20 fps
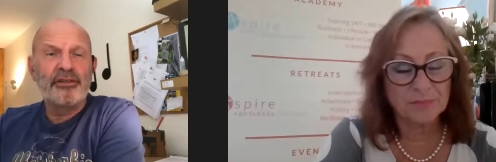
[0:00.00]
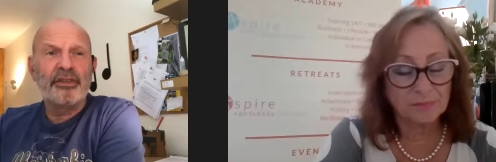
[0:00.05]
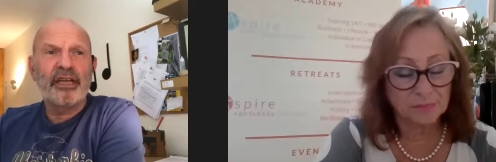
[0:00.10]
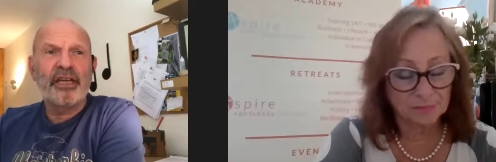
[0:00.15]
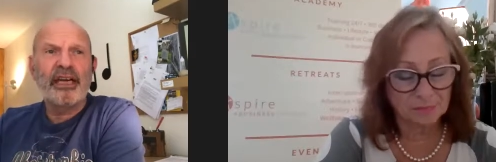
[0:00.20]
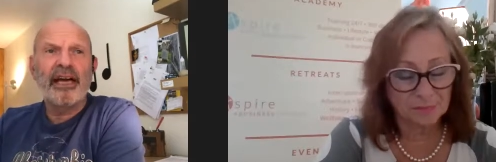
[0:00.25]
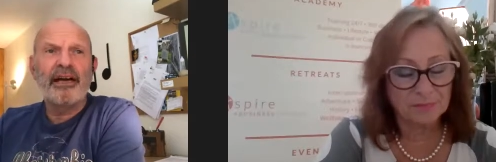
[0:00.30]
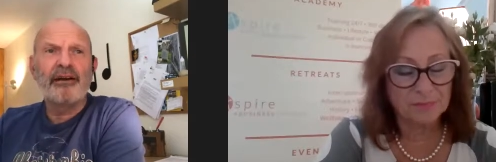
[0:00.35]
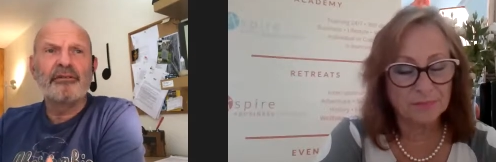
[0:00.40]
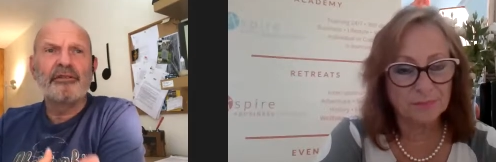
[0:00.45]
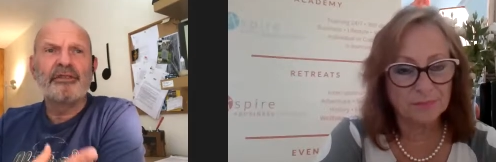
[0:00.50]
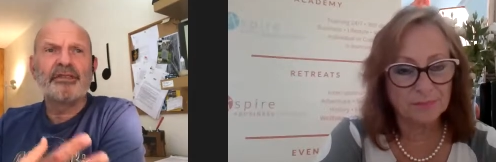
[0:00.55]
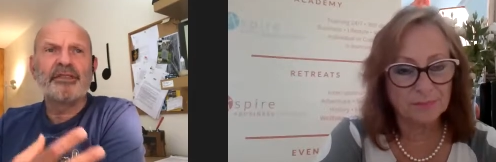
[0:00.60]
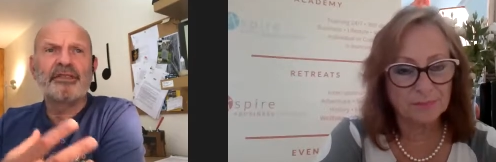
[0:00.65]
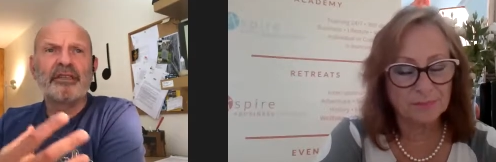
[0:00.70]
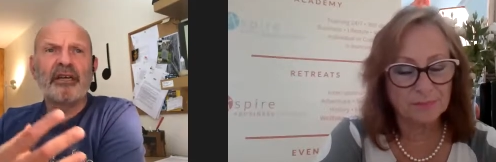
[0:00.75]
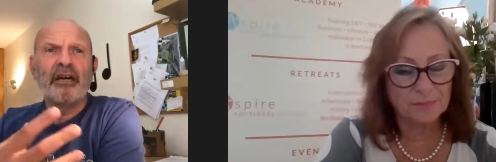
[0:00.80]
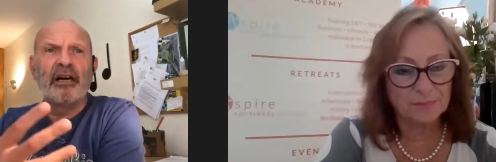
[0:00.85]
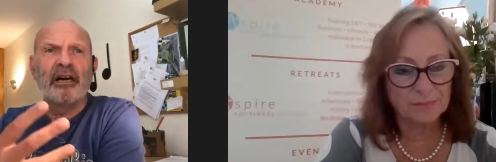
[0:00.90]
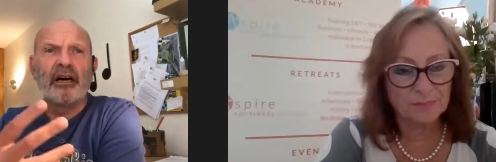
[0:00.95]

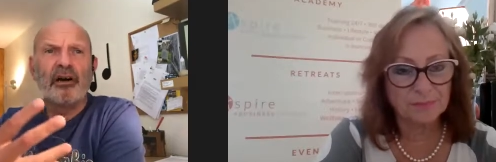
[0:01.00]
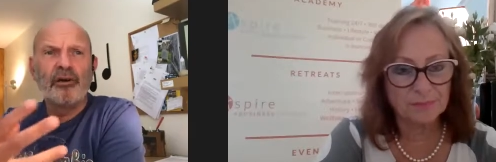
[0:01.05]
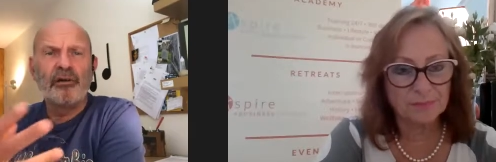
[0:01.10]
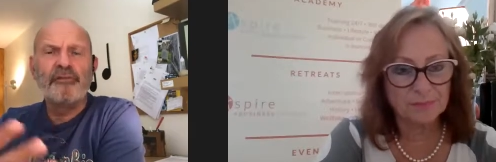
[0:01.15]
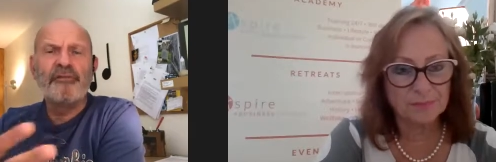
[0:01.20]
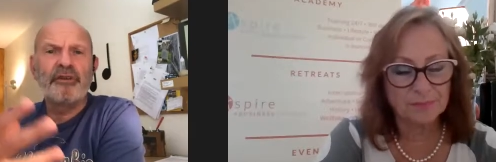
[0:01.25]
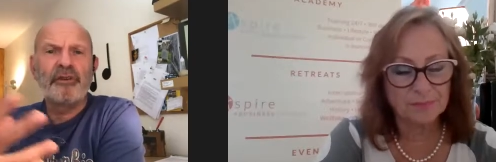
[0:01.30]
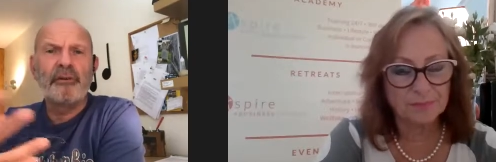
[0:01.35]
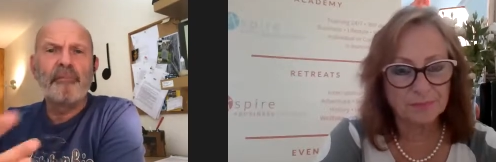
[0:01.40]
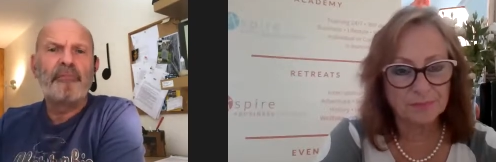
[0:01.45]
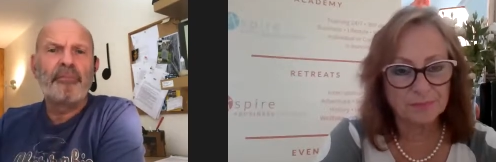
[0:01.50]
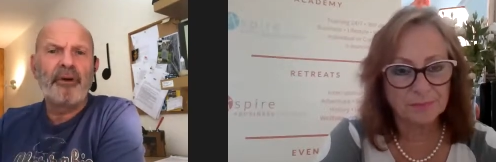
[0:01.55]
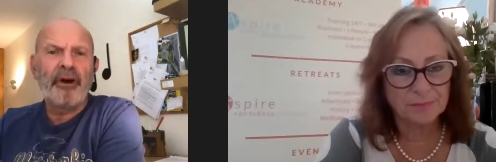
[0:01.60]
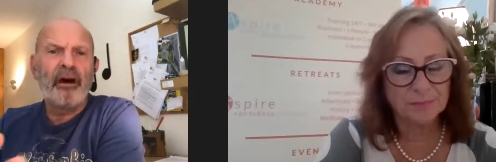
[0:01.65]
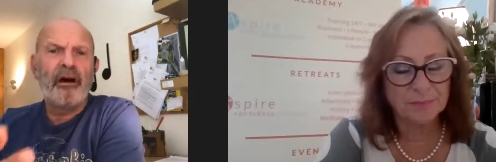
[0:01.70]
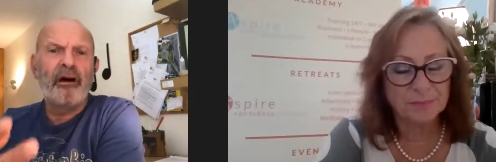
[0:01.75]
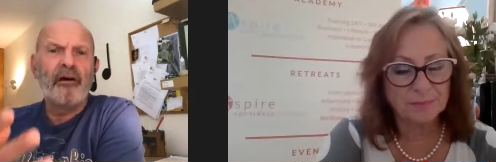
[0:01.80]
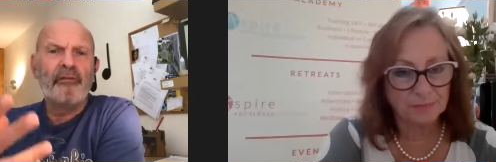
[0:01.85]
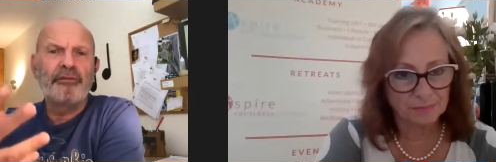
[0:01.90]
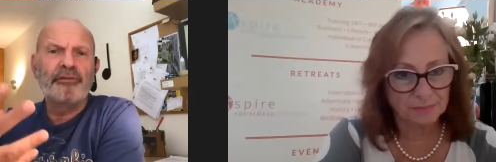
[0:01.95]
Speaker 1: accounts over and
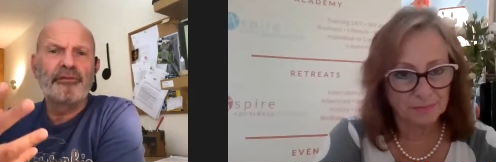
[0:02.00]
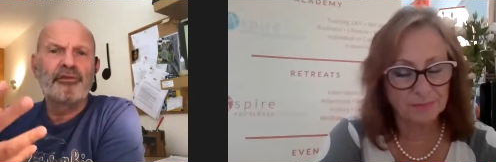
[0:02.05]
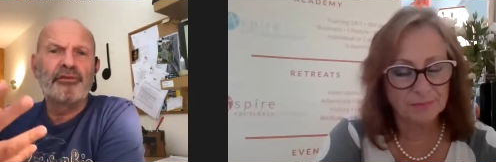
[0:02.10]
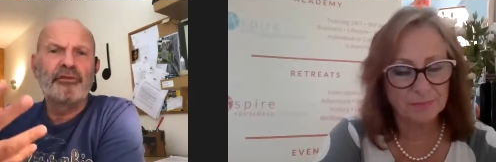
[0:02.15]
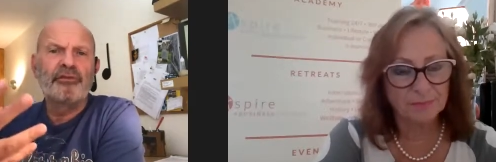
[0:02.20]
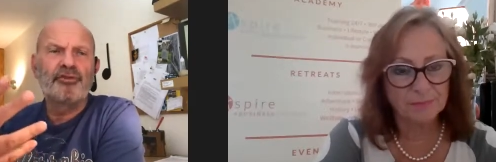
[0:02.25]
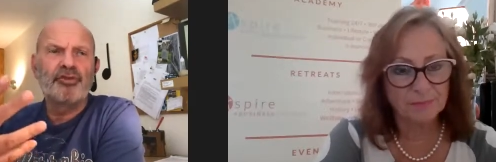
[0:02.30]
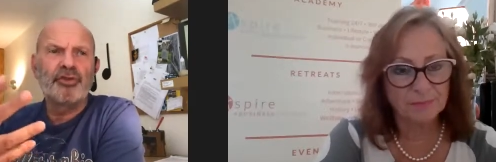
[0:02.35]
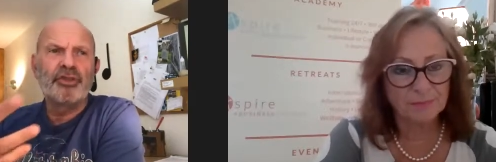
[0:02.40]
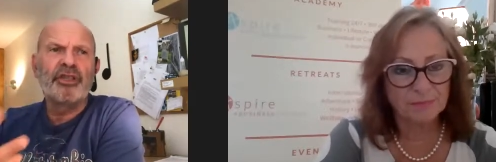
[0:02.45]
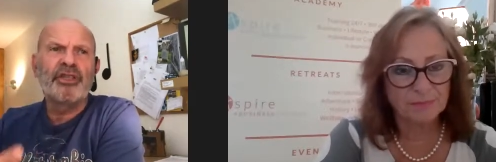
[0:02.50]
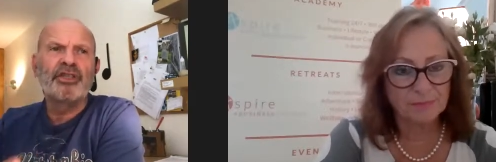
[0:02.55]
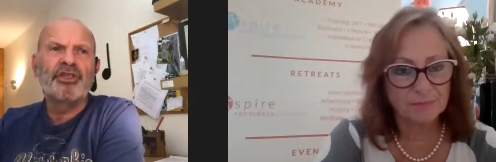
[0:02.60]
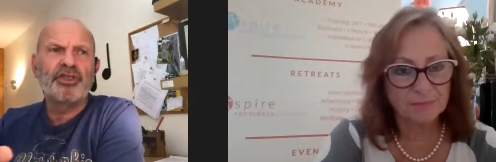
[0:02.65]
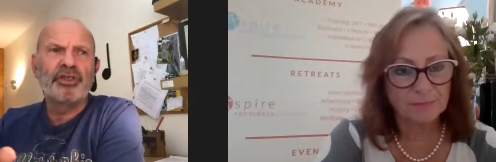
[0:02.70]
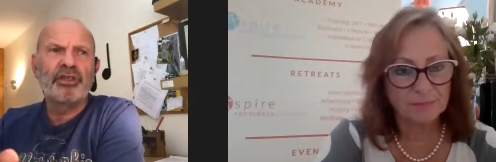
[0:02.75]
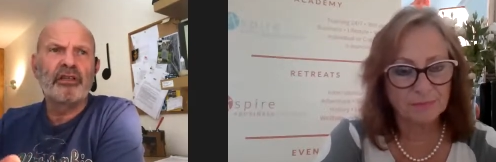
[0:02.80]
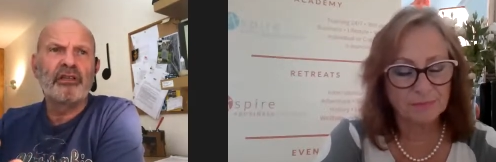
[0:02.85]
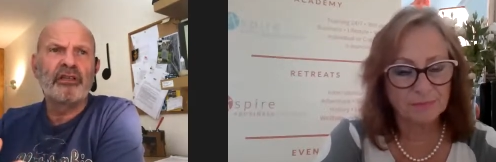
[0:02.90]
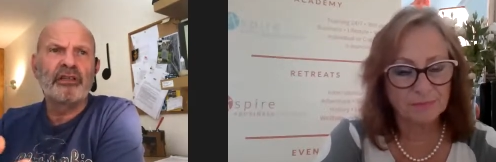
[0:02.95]
above
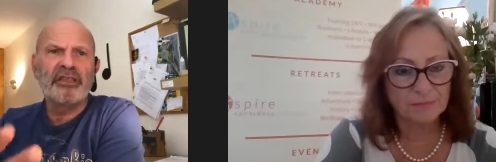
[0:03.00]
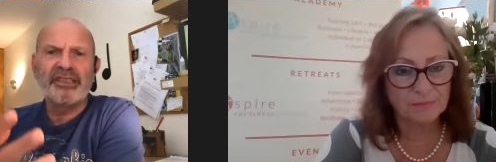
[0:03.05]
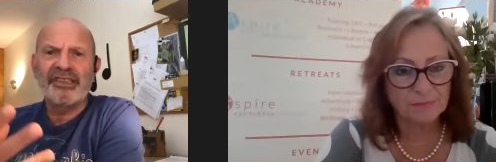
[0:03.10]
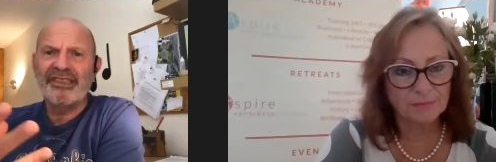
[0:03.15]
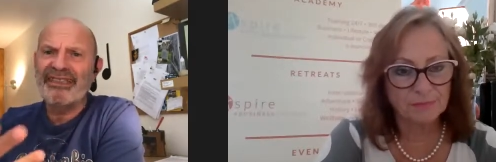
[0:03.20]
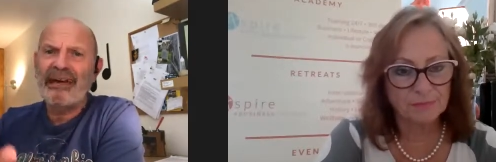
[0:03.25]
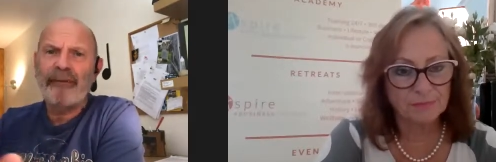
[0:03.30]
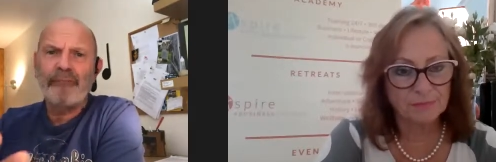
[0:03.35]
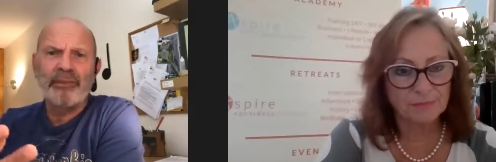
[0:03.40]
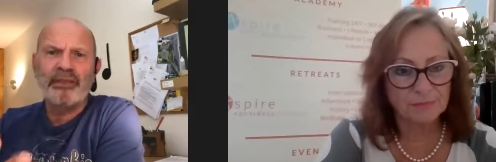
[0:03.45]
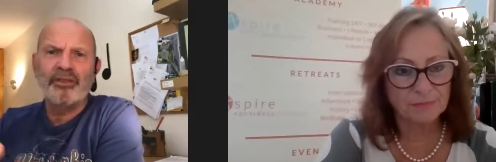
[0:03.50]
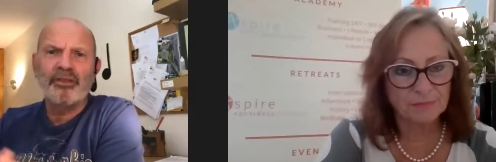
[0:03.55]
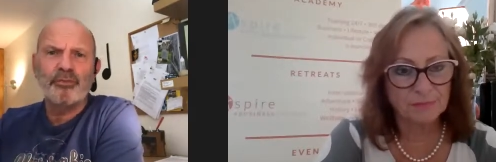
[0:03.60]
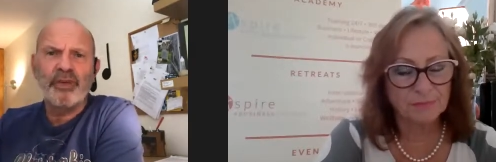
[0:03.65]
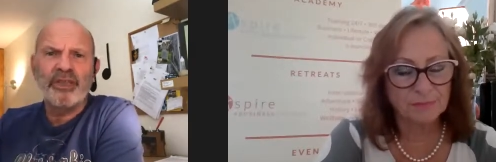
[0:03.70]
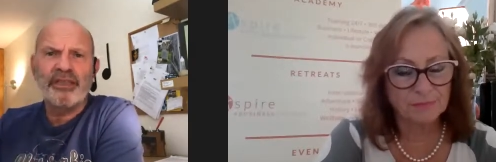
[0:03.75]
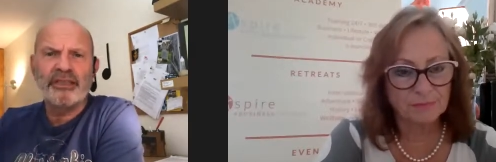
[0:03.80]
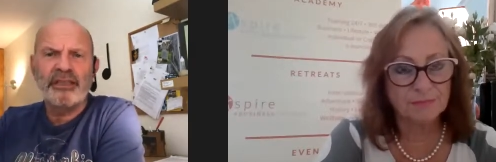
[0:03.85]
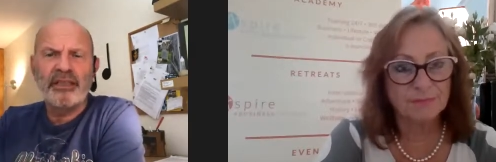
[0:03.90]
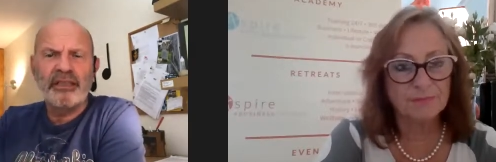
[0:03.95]
traditional and established
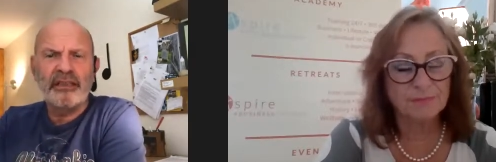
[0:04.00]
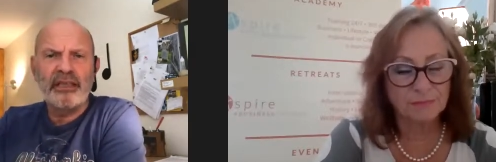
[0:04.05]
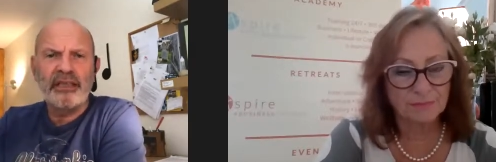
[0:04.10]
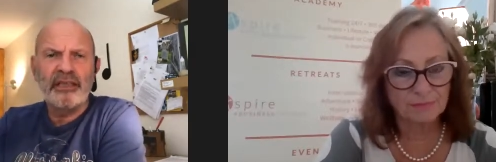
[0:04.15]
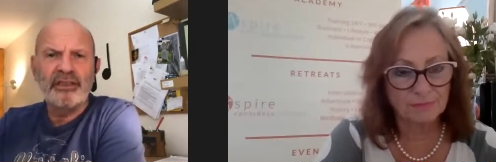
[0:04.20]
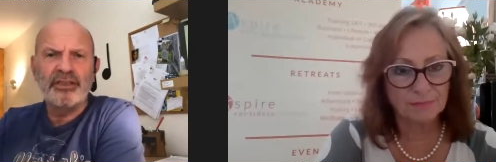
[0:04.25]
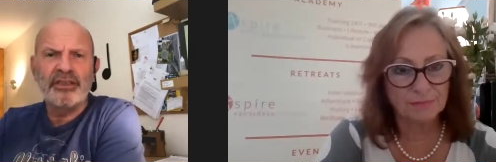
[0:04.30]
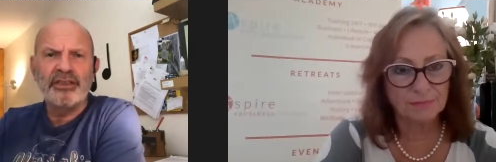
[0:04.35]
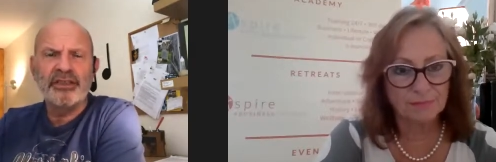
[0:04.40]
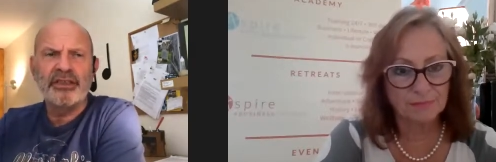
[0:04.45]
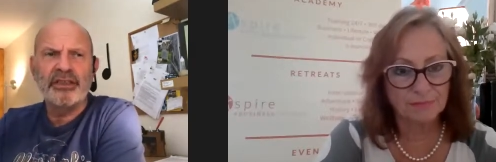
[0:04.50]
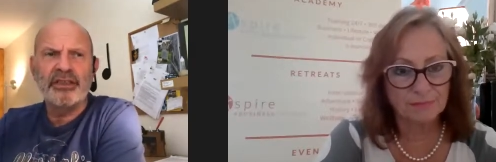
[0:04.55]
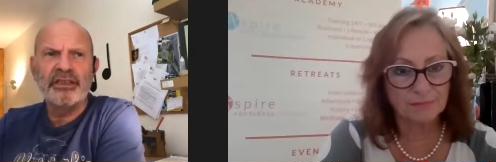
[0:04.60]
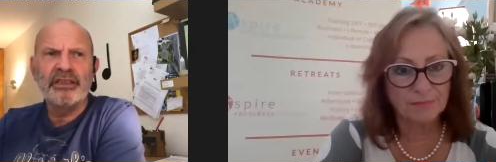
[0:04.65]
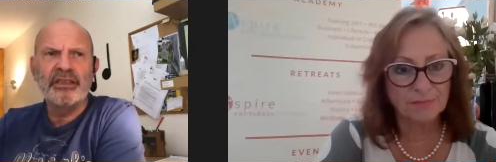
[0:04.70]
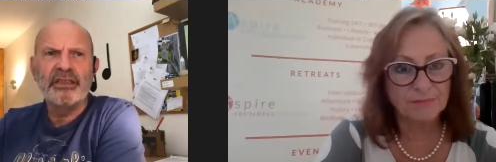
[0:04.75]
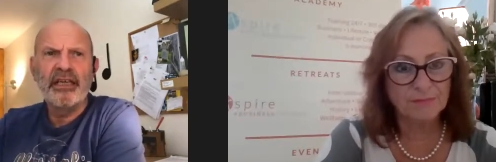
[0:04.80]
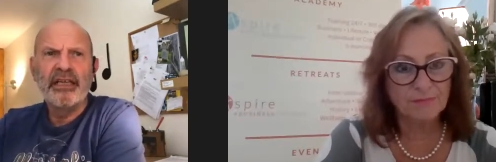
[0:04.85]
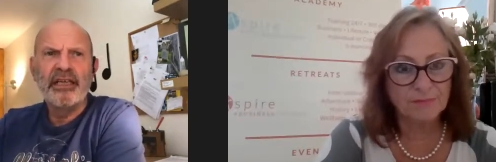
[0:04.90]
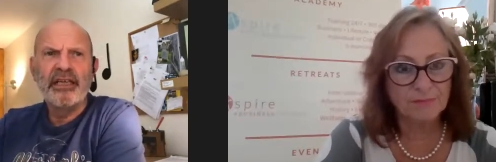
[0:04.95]
West End
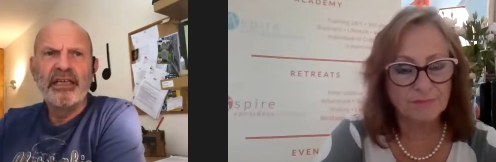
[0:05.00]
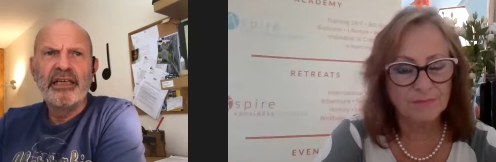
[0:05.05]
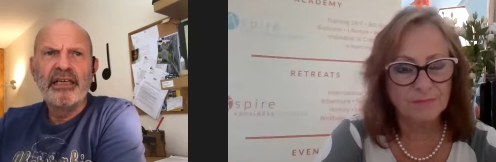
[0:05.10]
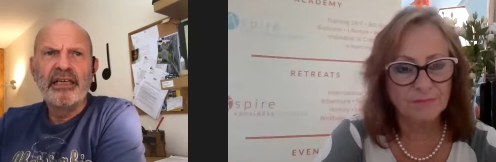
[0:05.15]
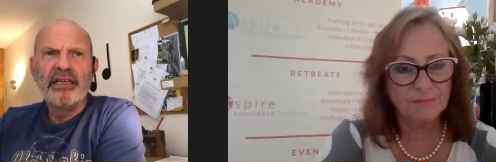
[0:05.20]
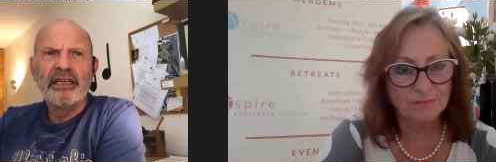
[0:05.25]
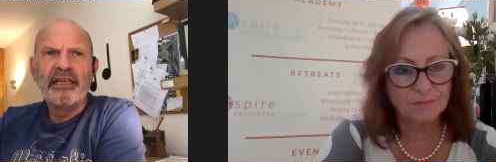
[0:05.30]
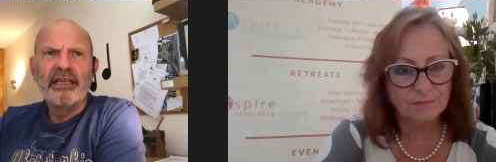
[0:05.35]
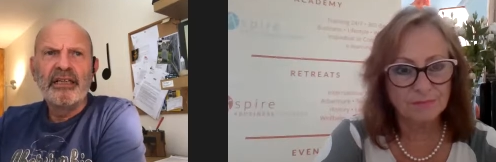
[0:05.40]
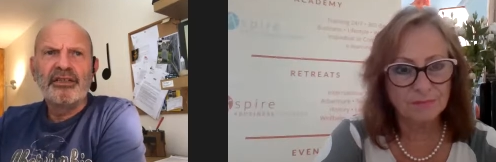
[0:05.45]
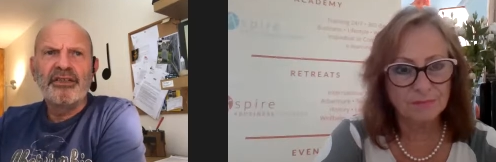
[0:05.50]
agencies. Mm.